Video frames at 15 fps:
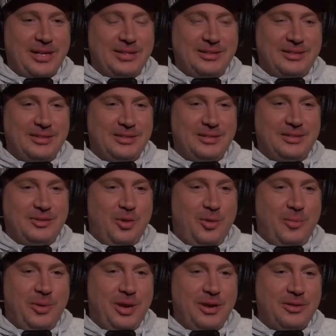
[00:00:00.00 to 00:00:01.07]
I,
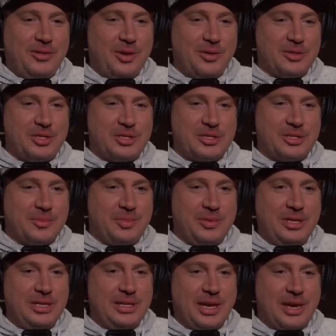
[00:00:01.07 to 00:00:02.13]
Colbert though is just
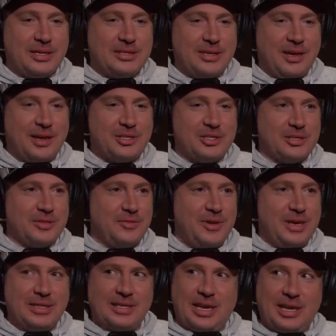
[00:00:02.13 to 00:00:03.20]
completely out of touch, and the
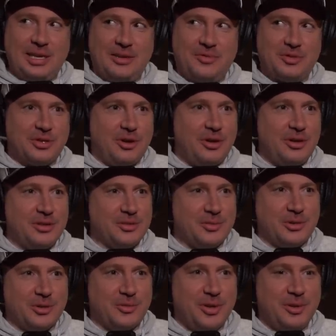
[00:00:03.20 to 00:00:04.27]
fact that any of his audience
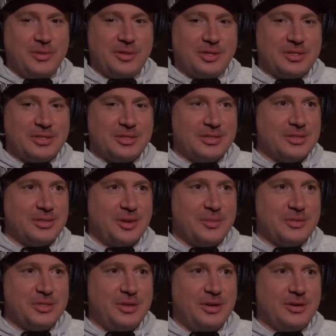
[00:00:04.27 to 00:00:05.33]
would agree with this is
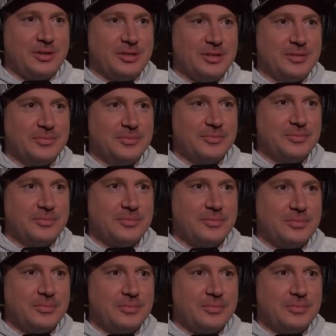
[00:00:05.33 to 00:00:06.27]
absurd. Well, here's the thing: he's